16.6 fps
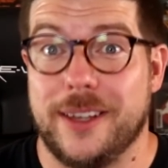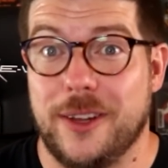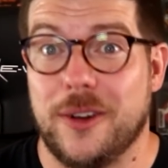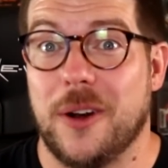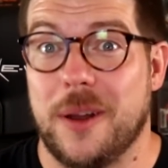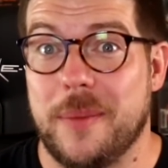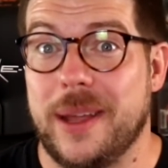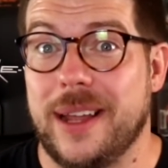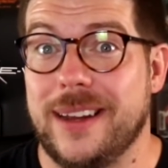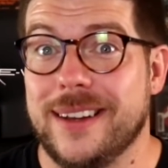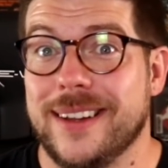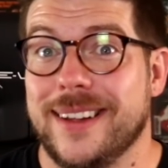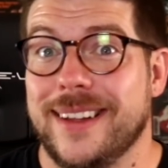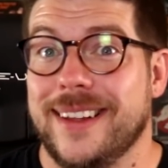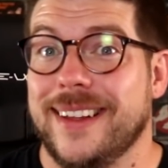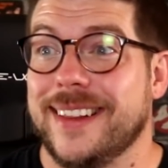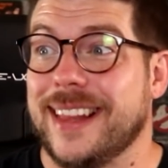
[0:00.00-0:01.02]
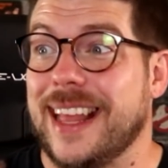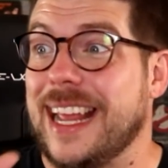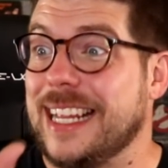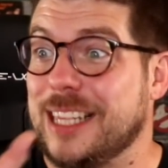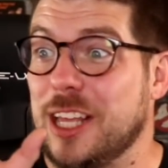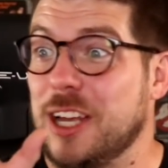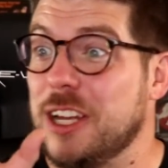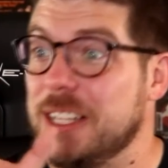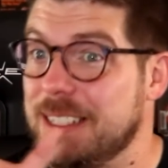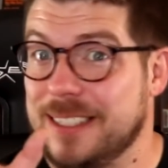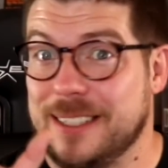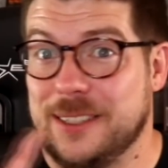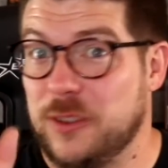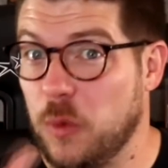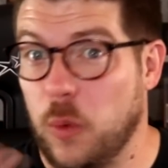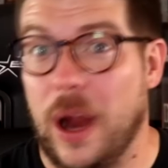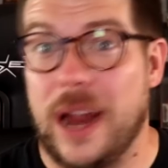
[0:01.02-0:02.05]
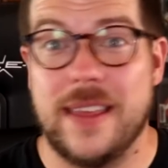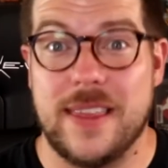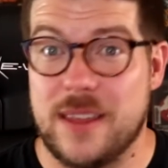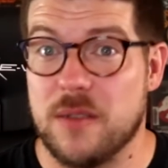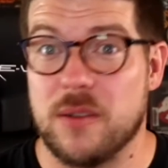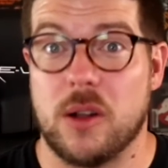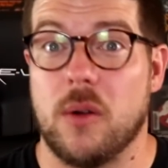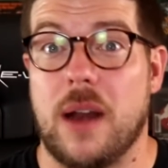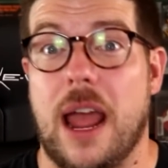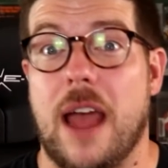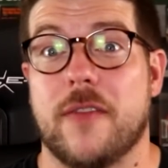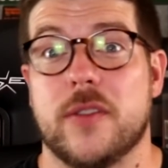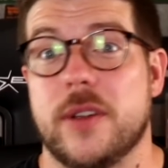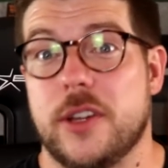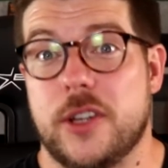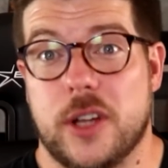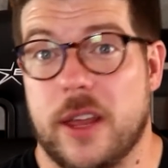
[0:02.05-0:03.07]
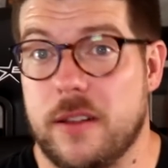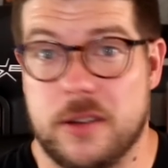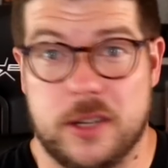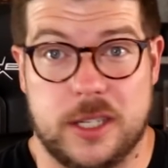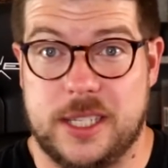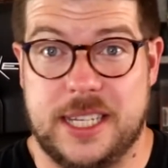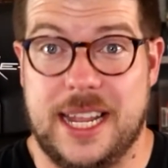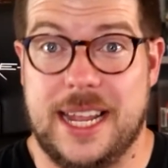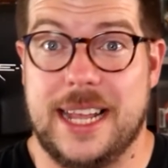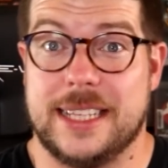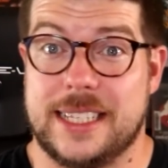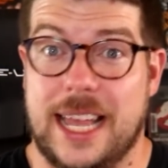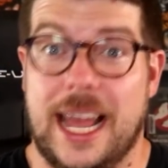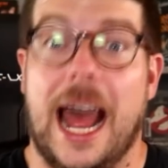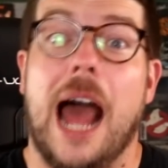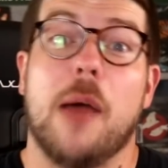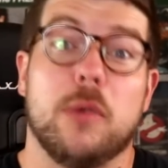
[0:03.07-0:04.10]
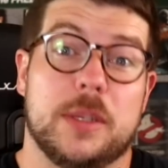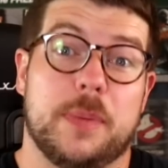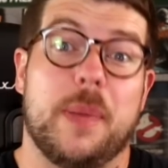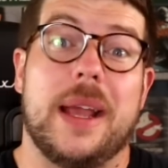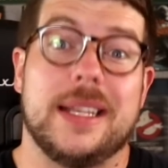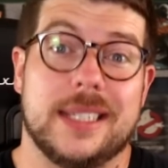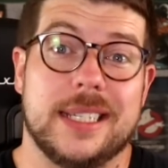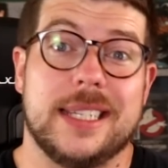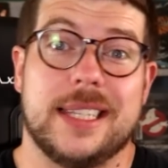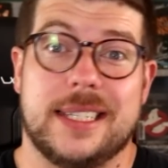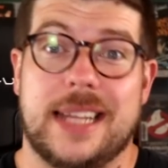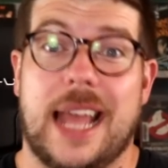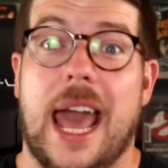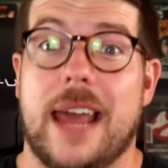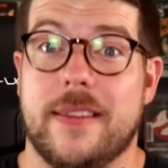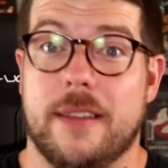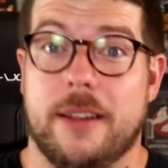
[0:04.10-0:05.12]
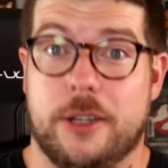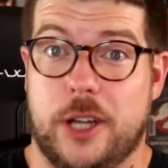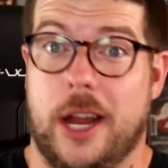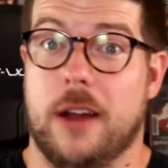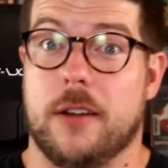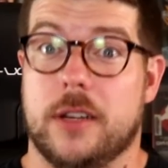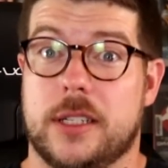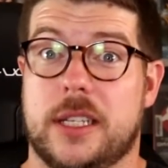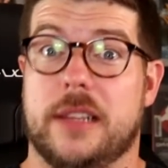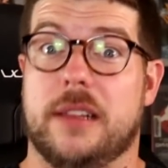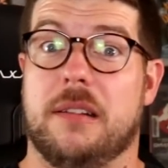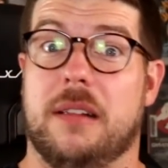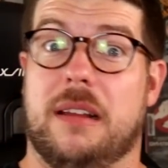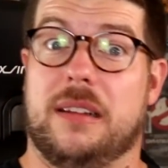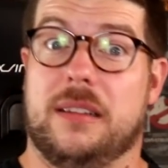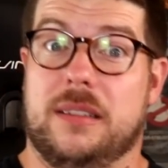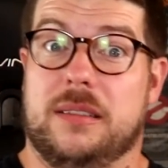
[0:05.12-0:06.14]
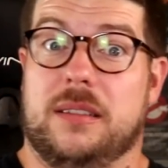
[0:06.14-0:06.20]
You know what I mean? Like the way that they were going after each other is just tense. I was basically the dad in the chair, just sitting there like...